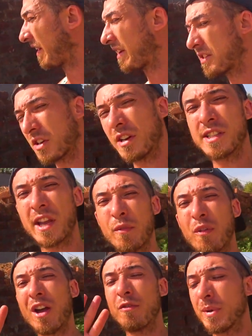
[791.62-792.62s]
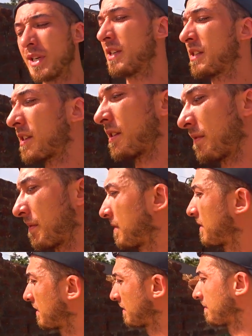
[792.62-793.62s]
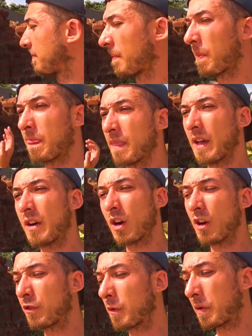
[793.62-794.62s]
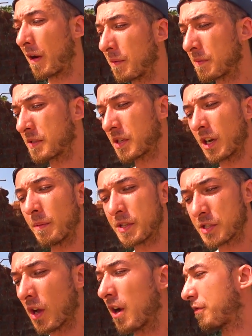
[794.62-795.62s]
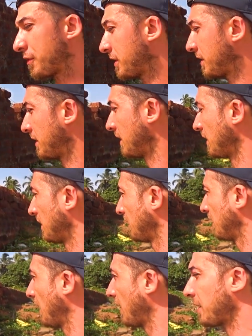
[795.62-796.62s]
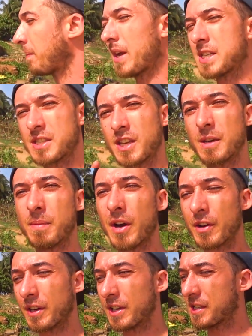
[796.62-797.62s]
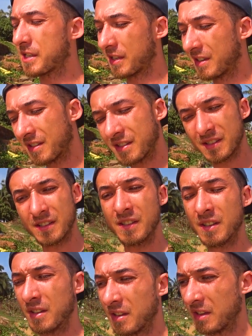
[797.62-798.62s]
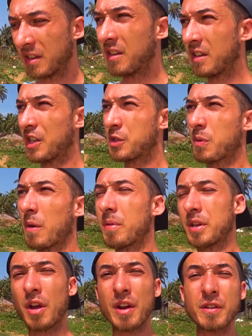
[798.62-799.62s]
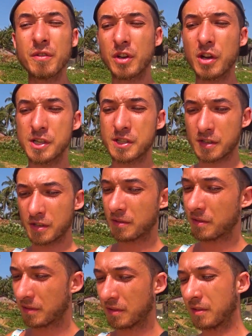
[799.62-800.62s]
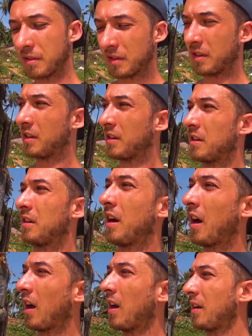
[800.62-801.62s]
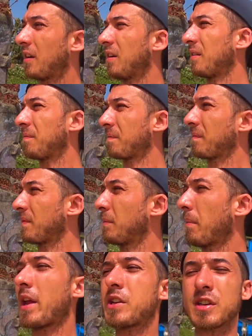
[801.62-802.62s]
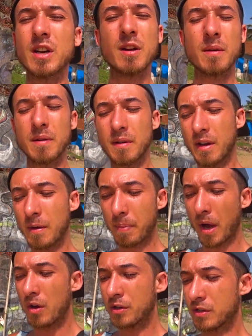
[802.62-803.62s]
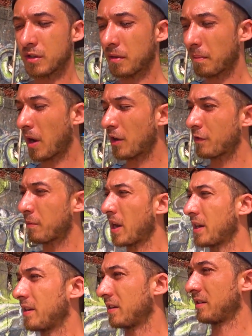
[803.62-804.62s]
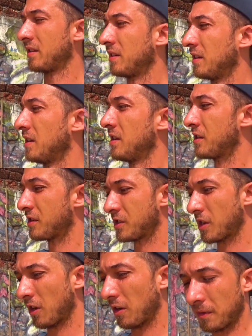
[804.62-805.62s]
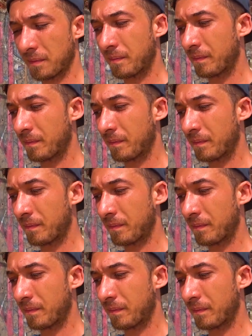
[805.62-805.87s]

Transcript: and it's gonna take five minutes and all of your problems gonna be solved and the best thing about it is it's probably not even cost uh, a mentionable amount, amount of money so